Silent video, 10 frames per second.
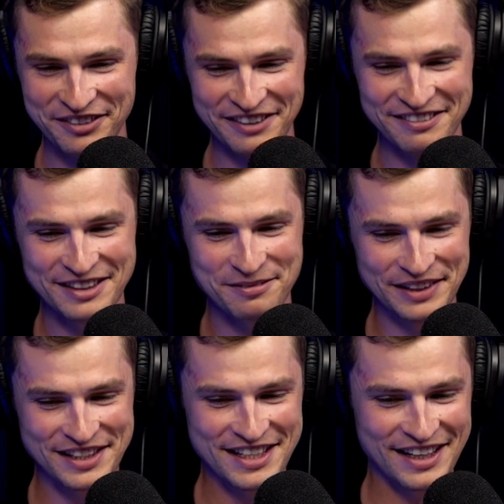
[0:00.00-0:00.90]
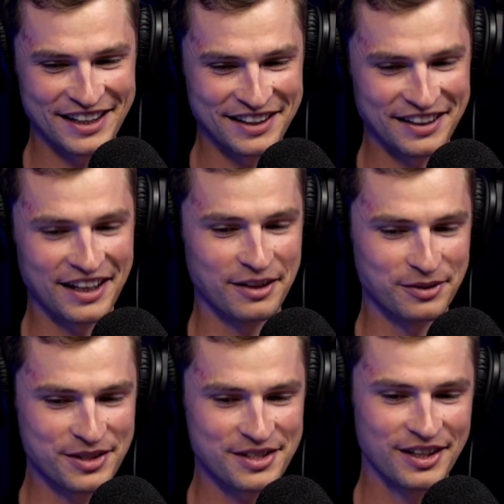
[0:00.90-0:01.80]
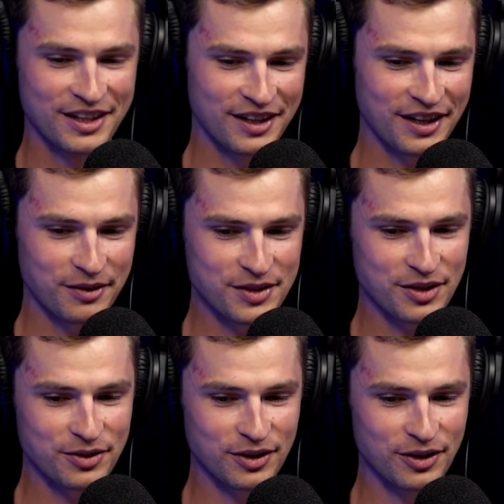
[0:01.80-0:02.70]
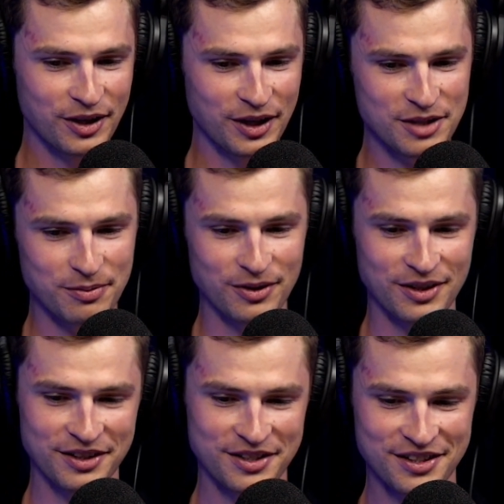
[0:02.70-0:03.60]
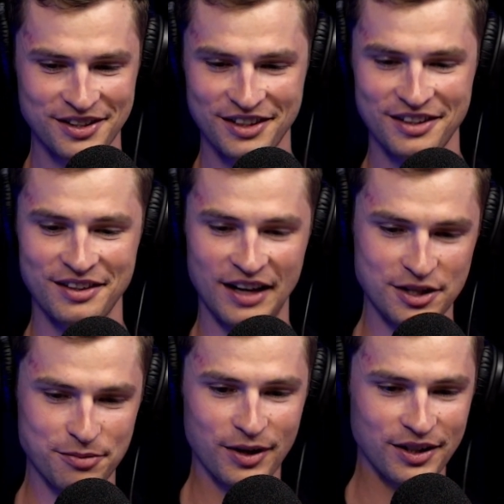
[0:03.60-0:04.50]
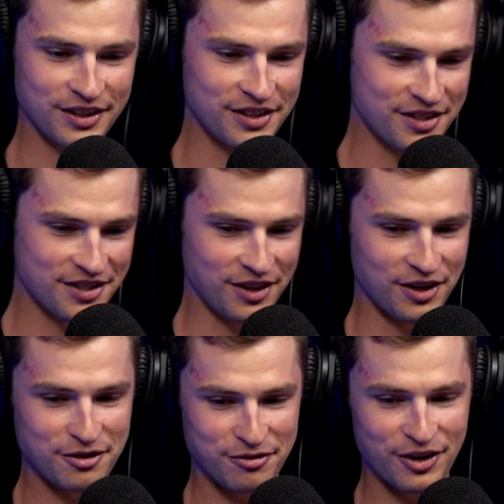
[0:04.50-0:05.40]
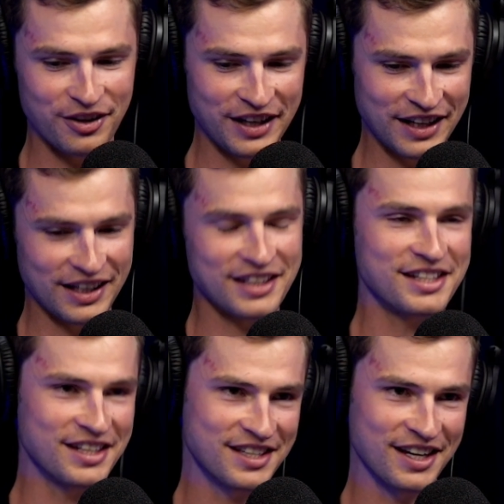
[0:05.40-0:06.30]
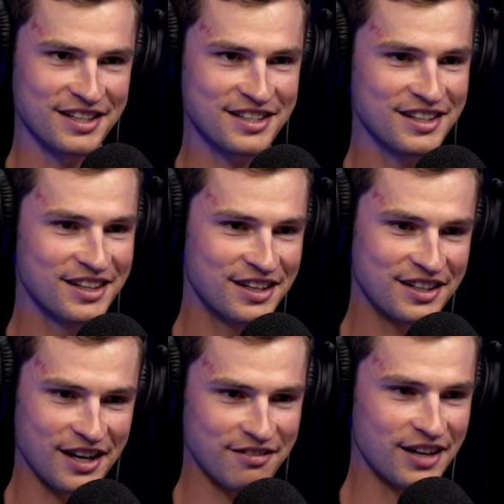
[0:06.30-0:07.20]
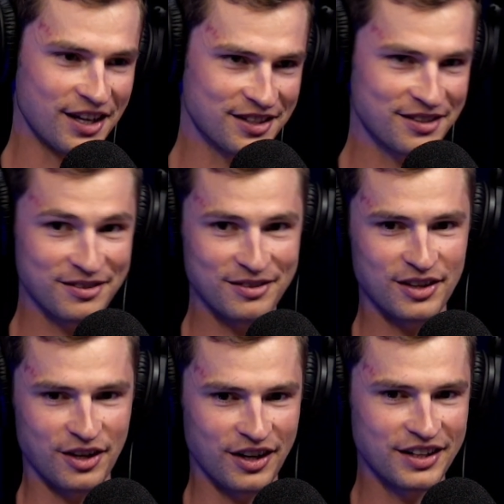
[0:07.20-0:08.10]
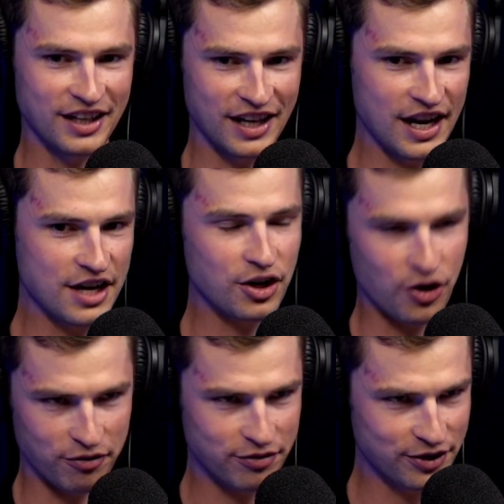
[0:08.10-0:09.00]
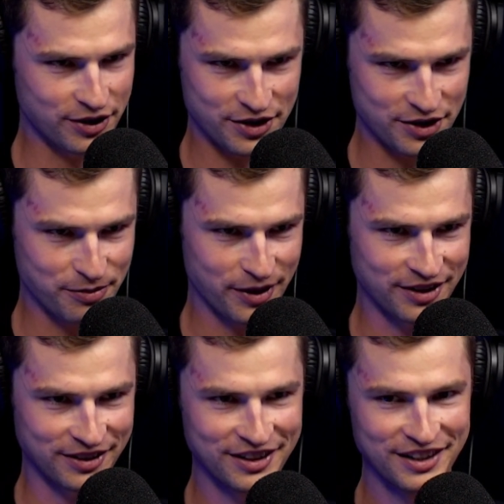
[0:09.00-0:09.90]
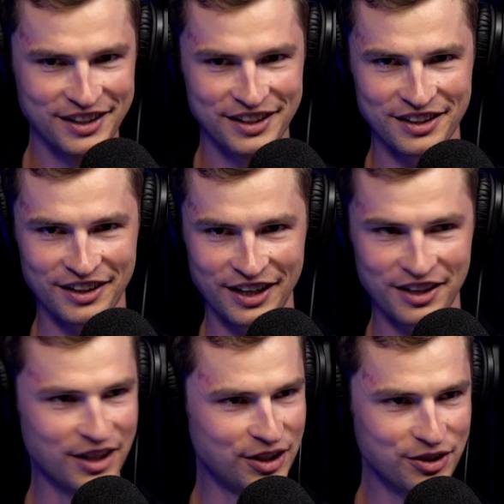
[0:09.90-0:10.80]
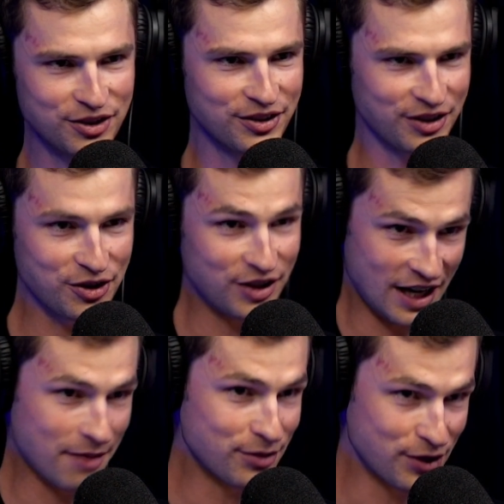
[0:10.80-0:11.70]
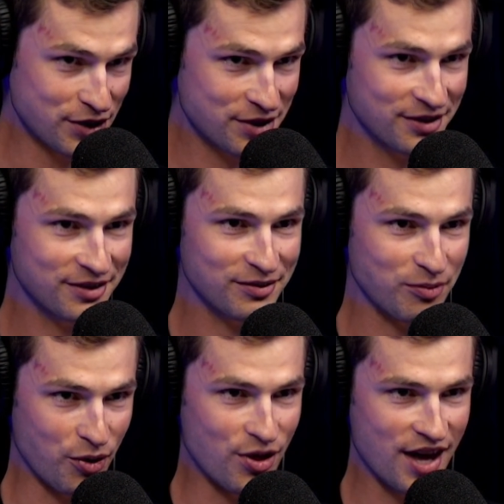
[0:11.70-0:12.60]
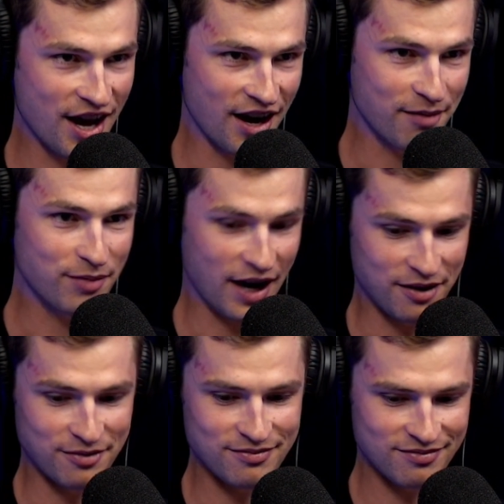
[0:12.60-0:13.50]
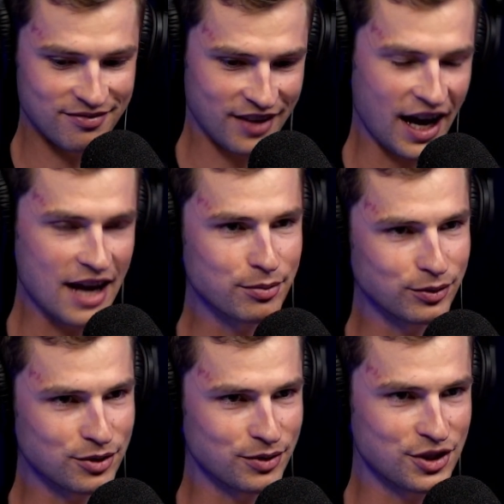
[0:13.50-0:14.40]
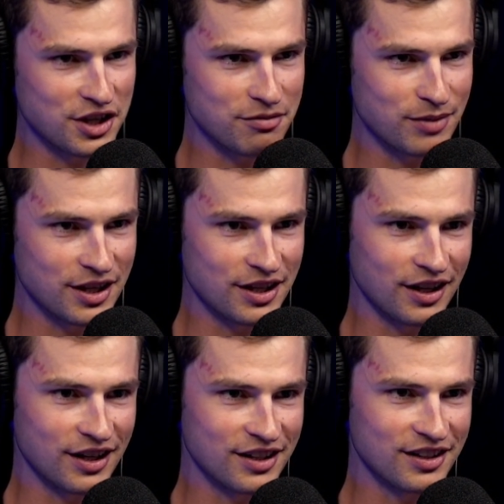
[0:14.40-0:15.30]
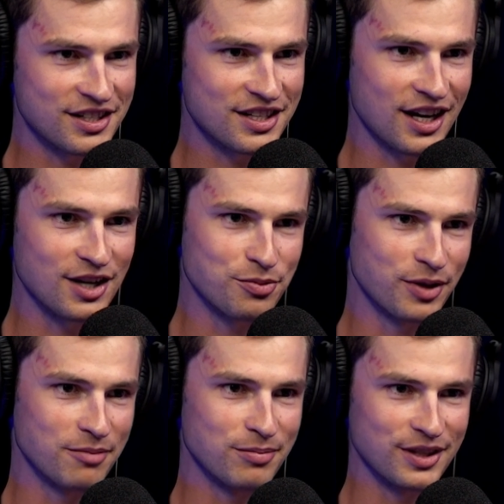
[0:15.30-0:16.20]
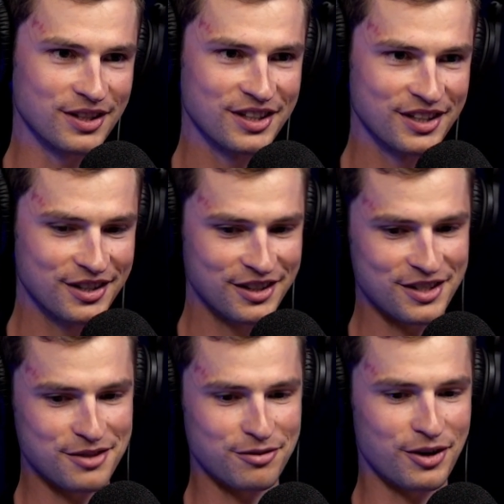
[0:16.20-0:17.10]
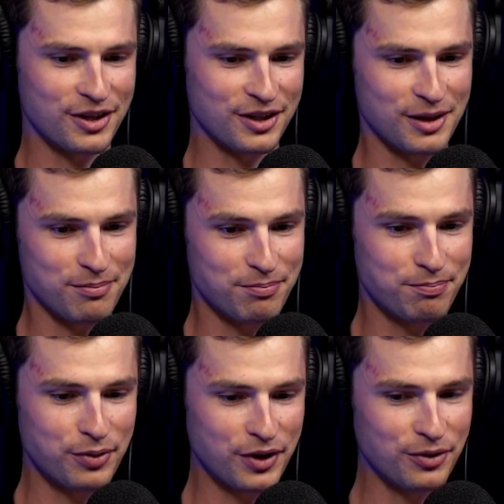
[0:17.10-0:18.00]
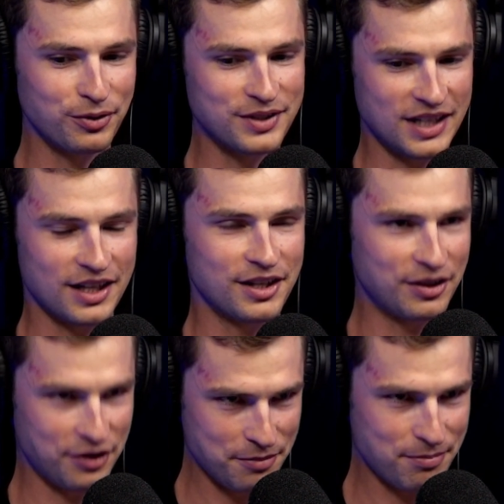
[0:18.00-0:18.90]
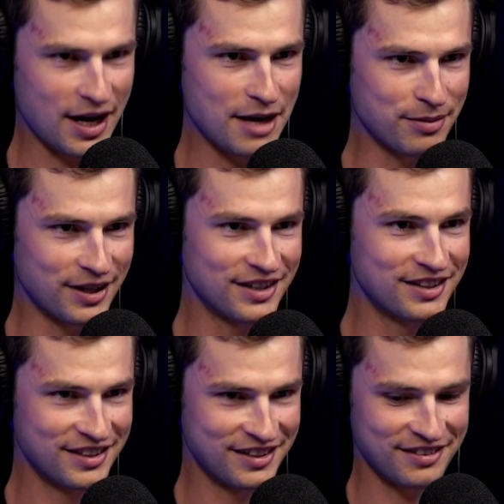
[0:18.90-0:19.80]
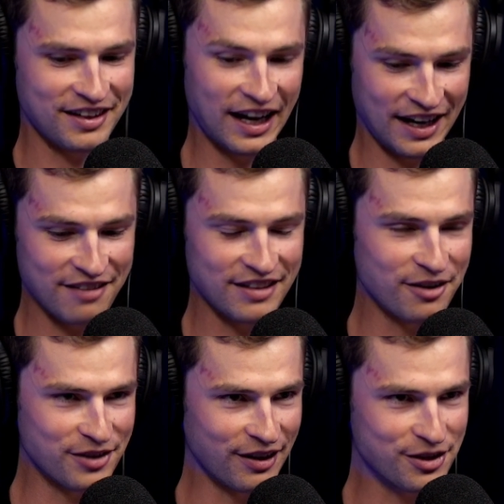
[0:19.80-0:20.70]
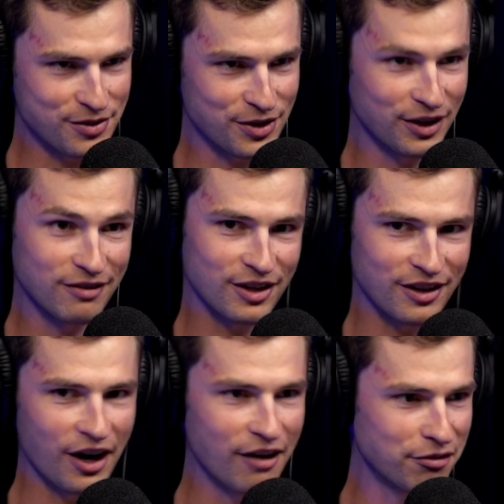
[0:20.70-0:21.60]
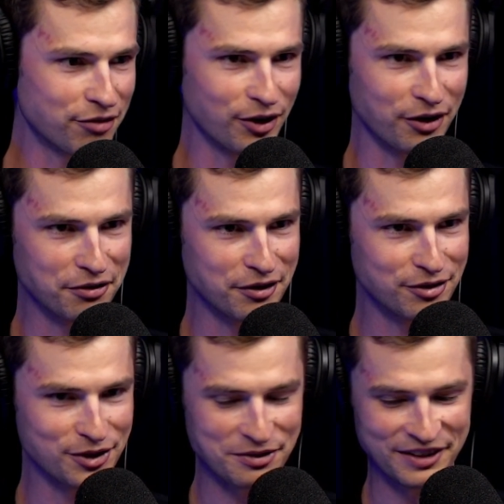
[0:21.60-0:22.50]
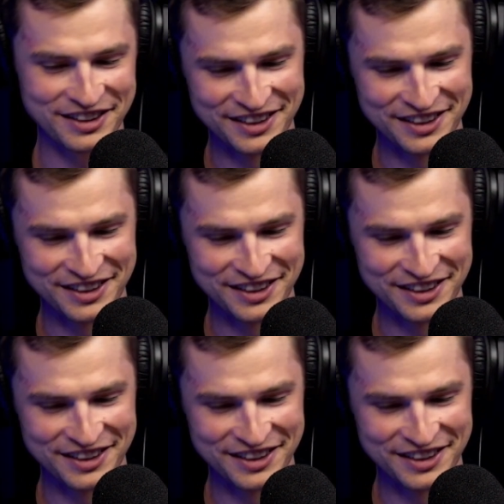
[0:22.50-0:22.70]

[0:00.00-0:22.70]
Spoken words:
perfect. But it was a good learning experience, as well as you know to finally get that success, to have that I think inner confidence as well. Like I knew the numbers were there and able to achieve me a stage win, but to finally put it all down on paper and have that race result, even though I don't have a photo from the first one,